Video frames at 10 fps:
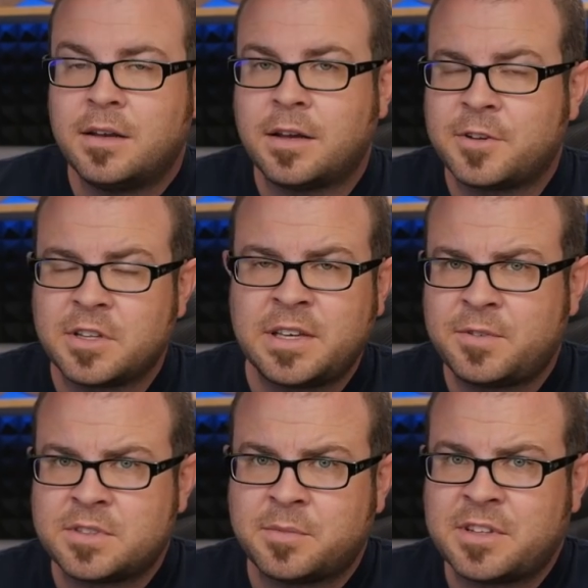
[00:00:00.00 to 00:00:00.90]
Now, if you're looking
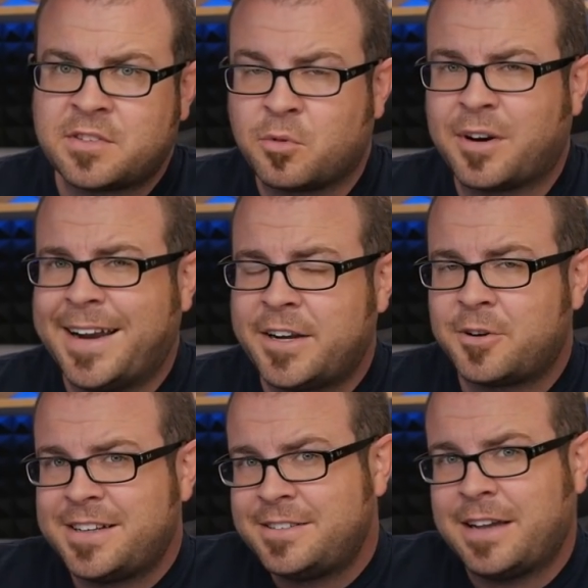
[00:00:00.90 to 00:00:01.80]
for something that's more
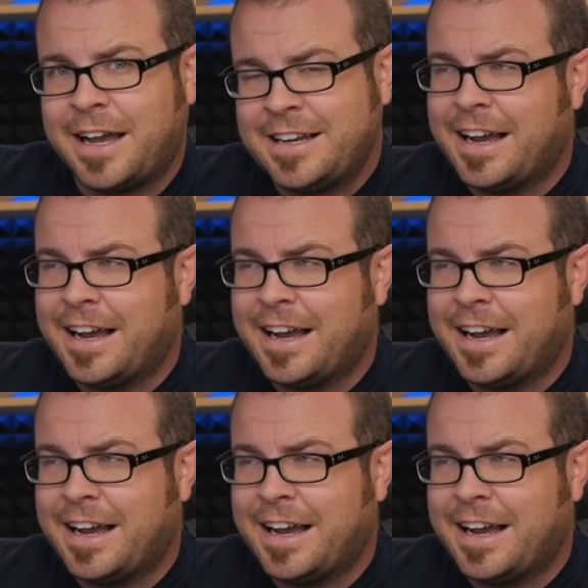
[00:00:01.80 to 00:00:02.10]
iterative,